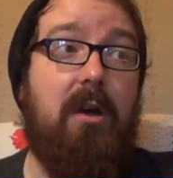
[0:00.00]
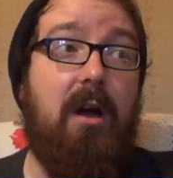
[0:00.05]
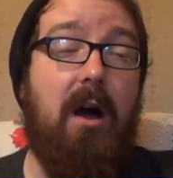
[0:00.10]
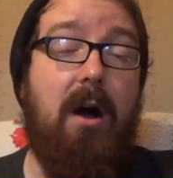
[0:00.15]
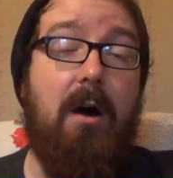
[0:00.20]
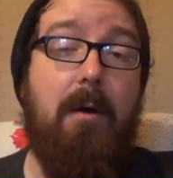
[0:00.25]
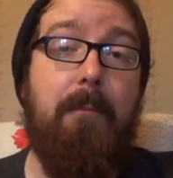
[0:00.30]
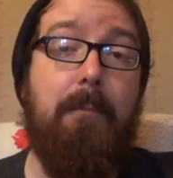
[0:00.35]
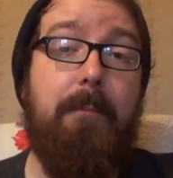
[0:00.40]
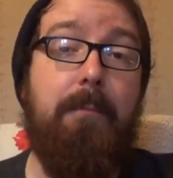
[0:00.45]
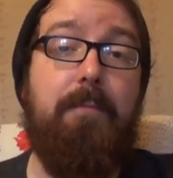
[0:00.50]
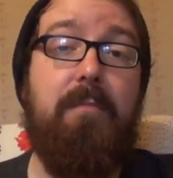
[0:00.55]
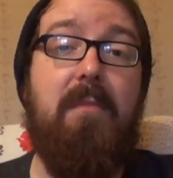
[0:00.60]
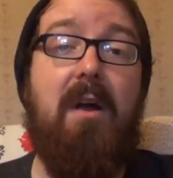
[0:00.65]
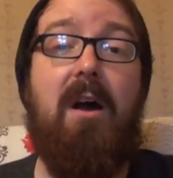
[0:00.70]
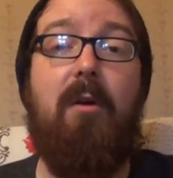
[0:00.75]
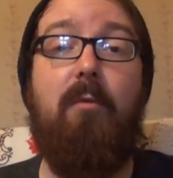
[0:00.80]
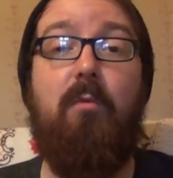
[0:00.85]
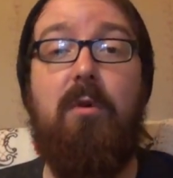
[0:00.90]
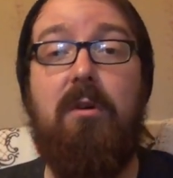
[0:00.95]
Um,
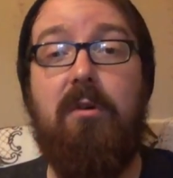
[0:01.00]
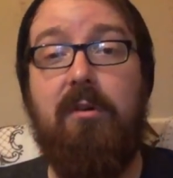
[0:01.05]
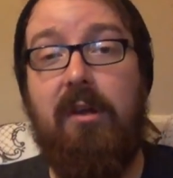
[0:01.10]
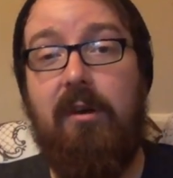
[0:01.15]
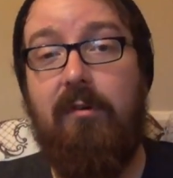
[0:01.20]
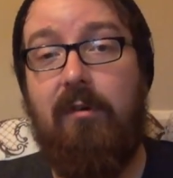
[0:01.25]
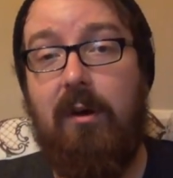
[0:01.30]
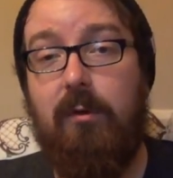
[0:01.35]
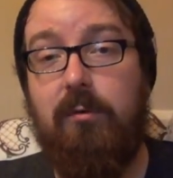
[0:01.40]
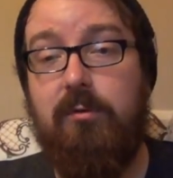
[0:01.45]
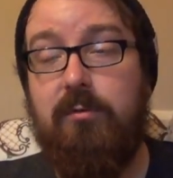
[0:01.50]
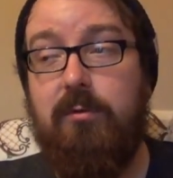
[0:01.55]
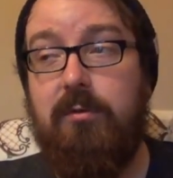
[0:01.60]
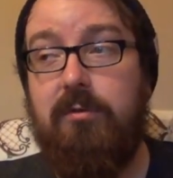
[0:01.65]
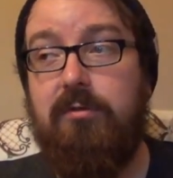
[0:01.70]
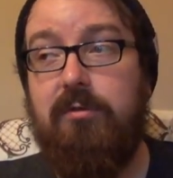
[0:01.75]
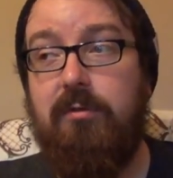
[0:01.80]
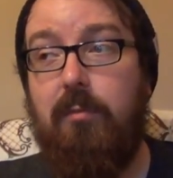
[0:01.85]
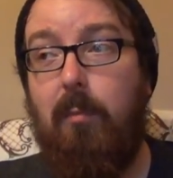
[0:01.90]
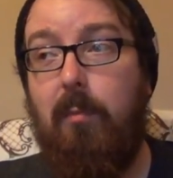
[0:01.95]
I will get round to it at
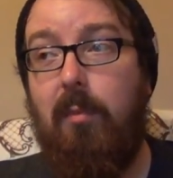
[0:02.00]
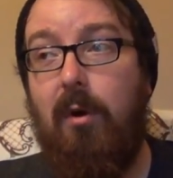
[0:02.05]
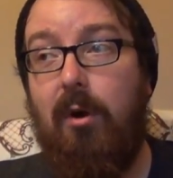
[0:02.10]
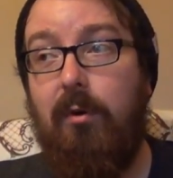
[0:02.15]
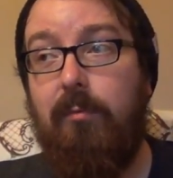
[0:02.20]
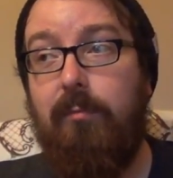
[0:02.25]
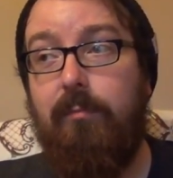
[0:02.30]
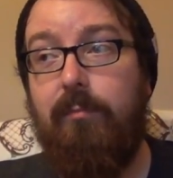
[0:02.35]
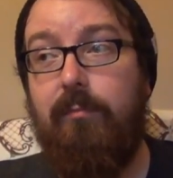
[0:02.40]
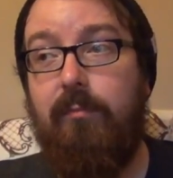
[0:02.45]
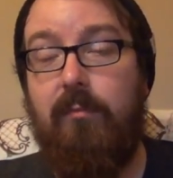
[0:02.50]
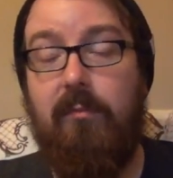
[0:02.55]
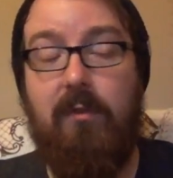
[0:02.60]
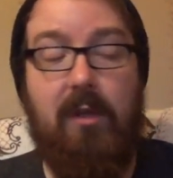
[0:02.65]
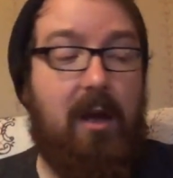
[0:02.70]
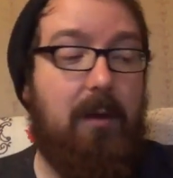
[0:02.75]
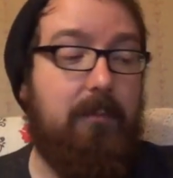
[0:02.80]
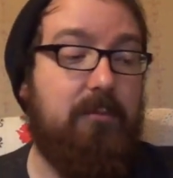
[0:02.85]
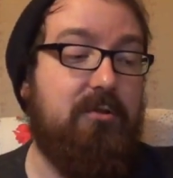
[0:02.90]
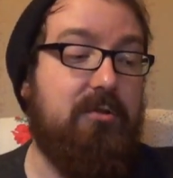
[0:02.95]
some point.
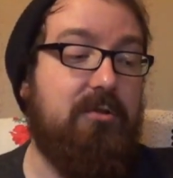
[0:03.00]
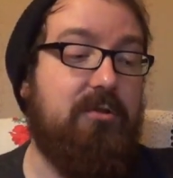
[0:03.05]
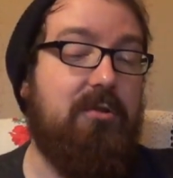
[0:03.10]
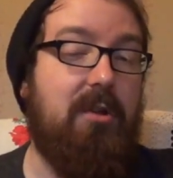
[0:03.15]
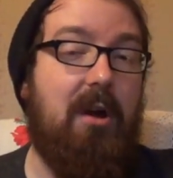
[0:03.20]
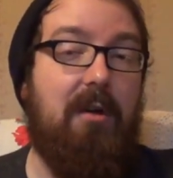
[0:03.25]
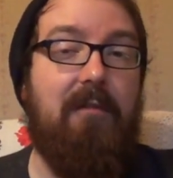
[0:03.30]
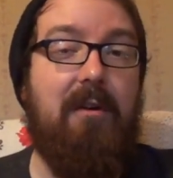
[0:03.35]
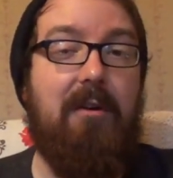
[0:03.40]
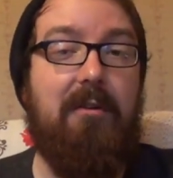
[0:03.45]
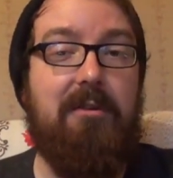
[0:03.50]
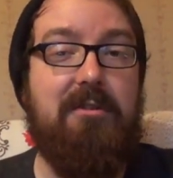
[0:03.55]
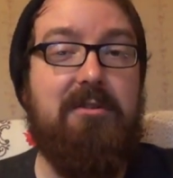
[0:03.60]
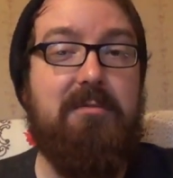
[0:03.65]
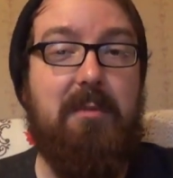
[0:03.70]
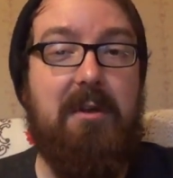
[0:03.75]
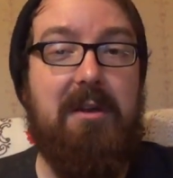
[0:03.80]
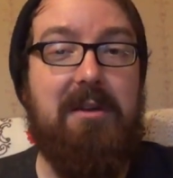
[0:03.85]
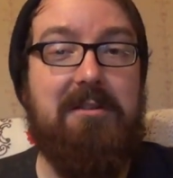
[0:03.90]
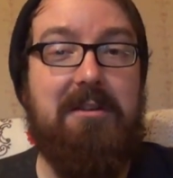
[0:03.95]
I'm just not very
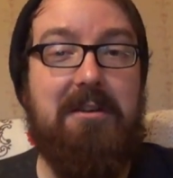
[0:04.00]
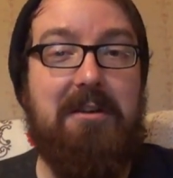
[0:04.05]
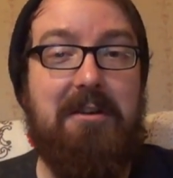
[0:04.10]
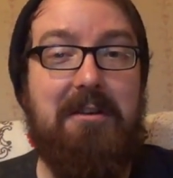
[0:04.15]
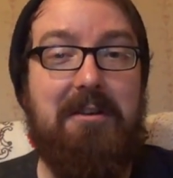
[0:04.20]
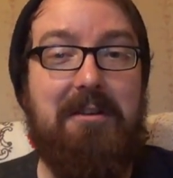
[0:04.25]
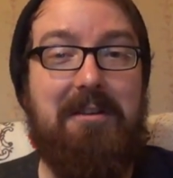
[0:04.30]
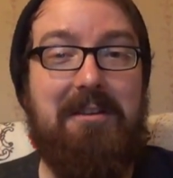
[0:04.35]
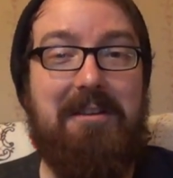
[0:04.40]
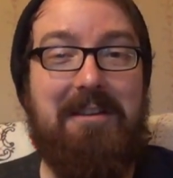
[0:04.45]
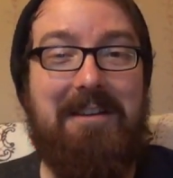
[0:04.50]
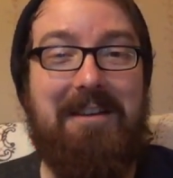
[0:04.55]
speedy at it.